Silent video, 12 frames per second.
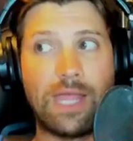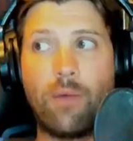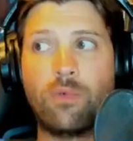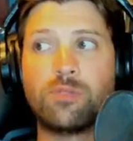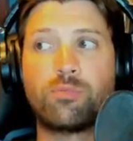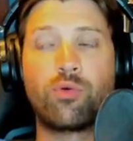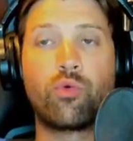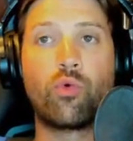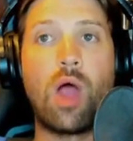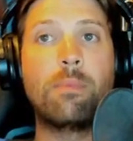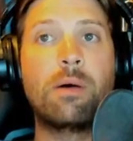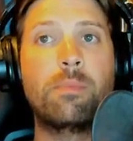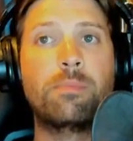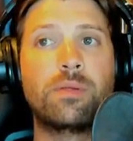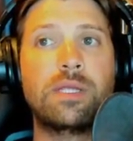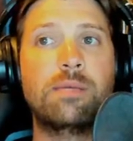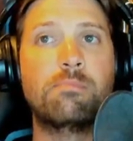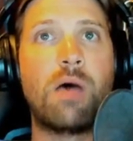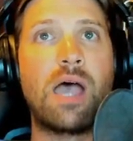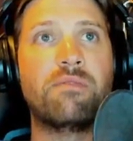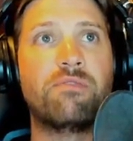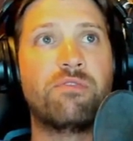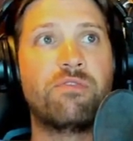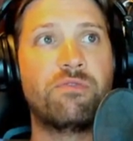That was probably my
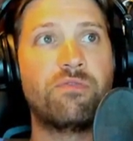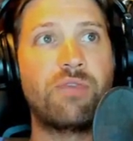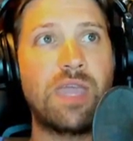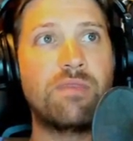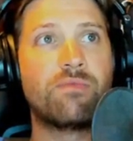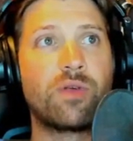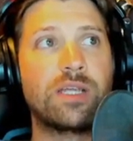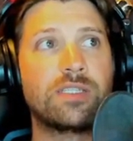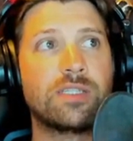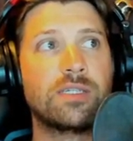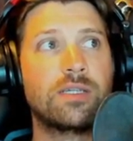favorite